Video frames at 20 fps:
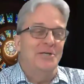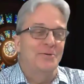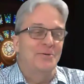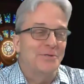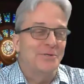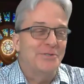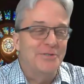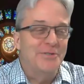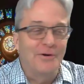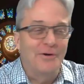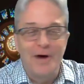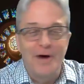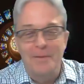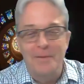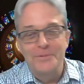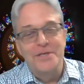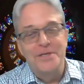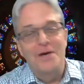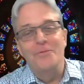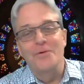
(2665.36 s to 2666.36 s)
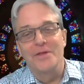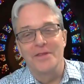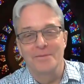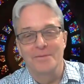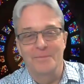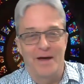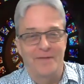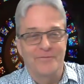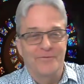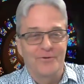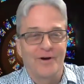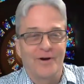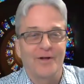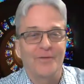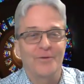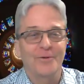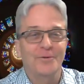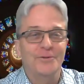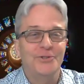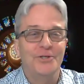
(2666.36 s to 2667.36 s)
she was still upset with him after
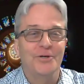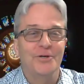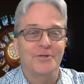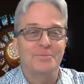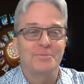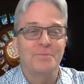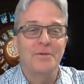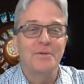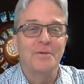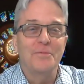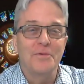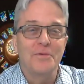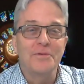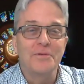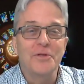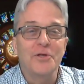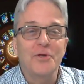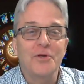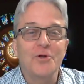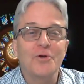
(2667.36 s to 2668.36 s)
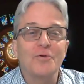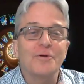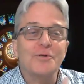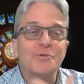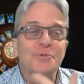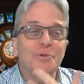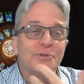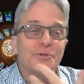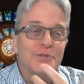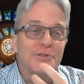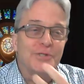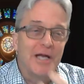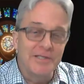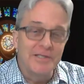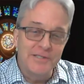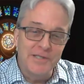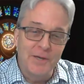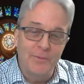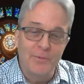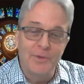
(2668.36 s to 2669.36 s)
all those years. But the universe will
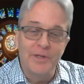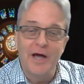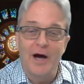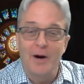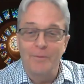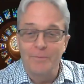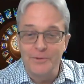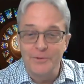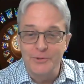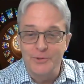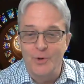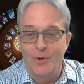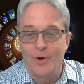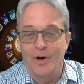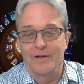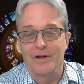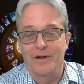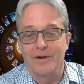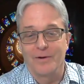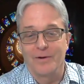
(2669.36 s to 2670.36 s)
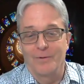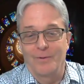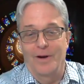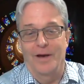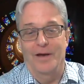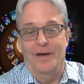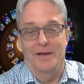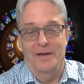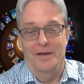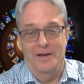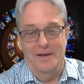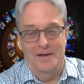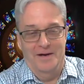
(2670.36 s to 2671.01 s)
send someone to help us go on our way.